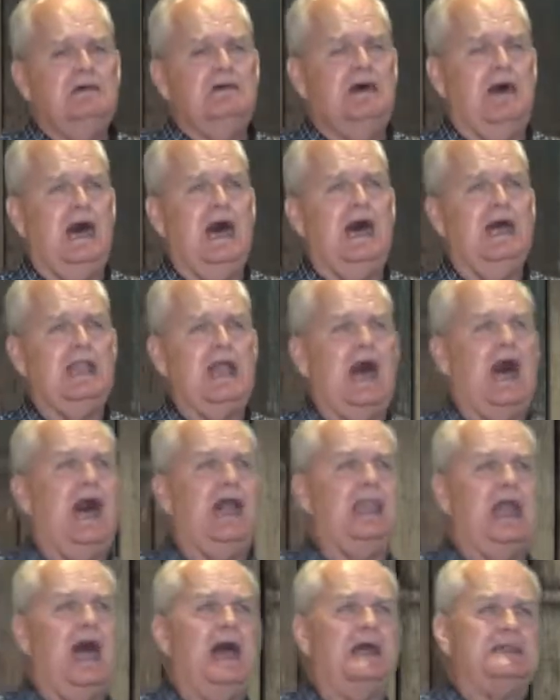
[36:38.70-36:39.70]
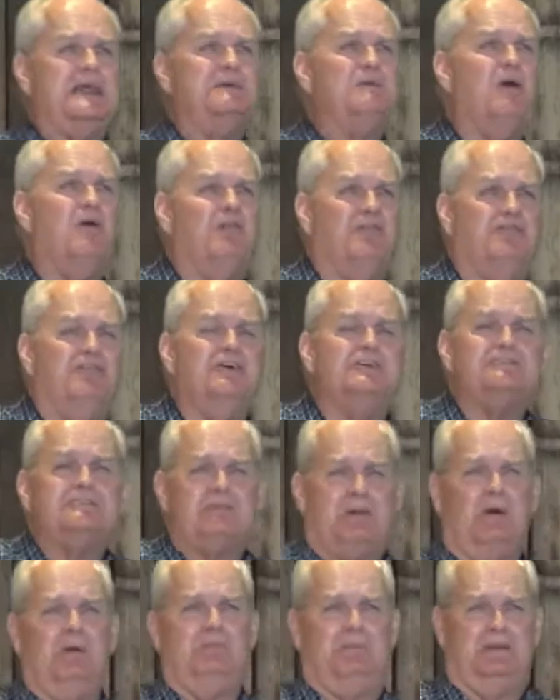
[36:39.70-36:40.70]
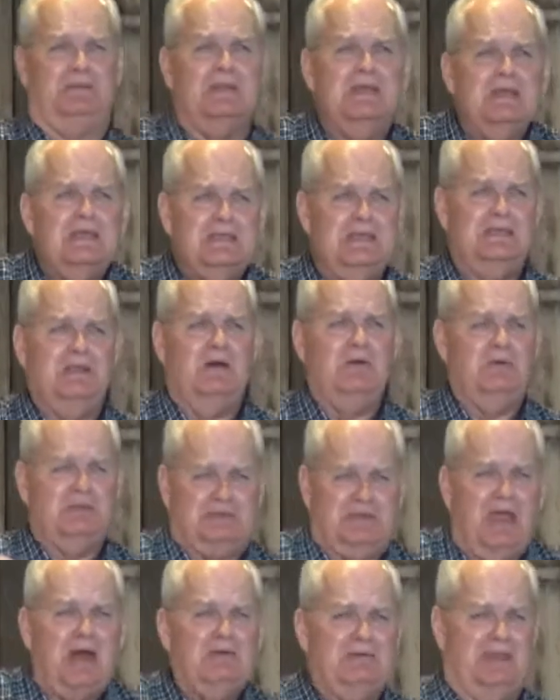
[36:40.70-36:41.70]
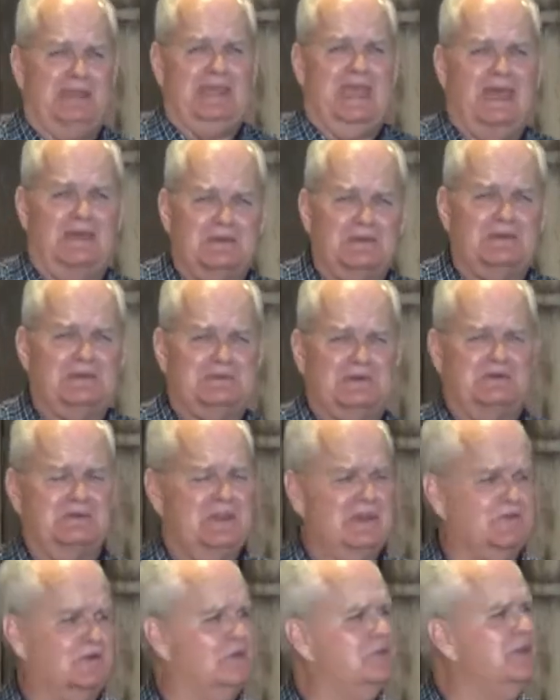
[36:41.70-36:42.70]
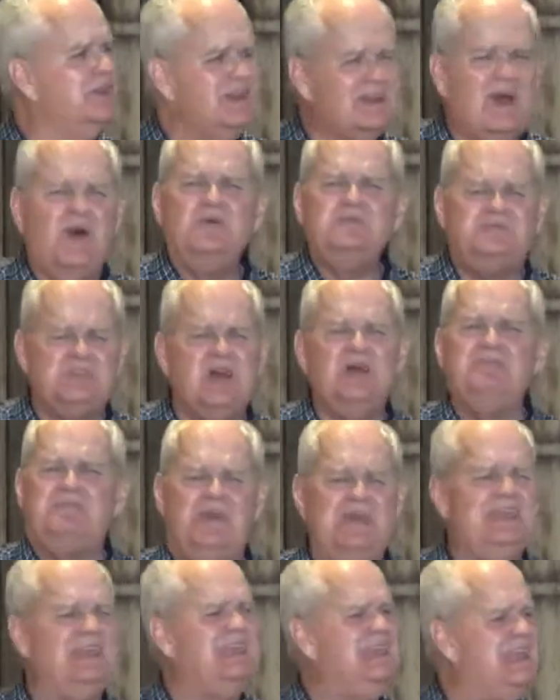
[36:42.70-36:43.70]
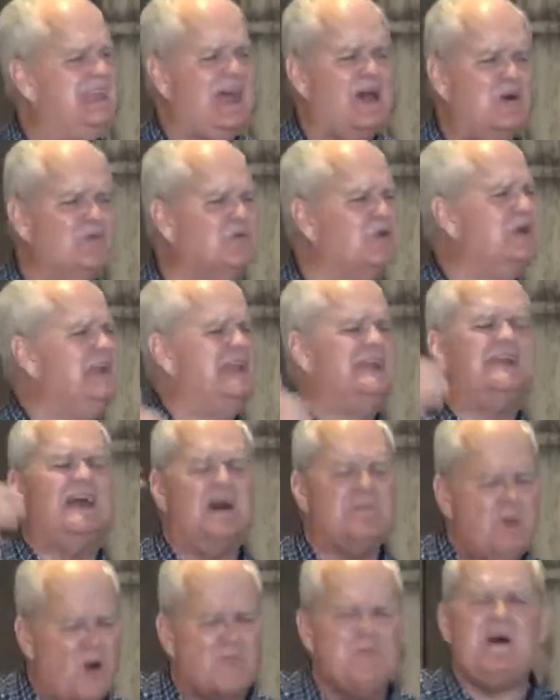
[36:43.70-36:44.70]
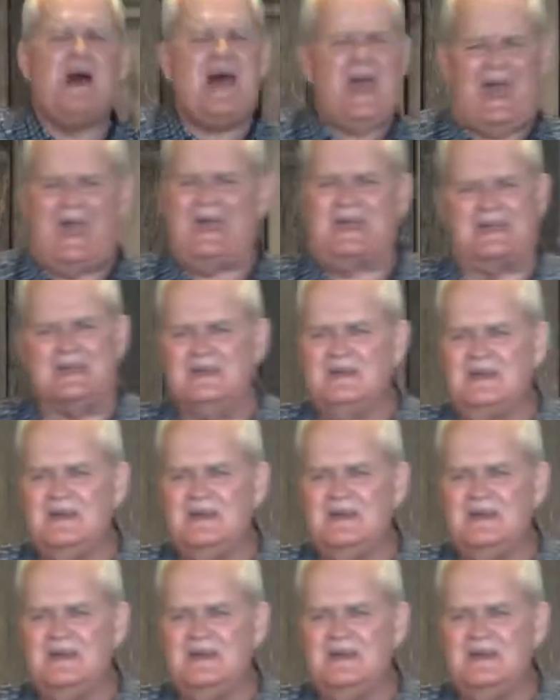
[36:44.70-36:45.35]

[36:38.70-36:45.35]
I like them old foot stomping, you know, shall we gather at the river. Well, go jump in and get over it and come on back.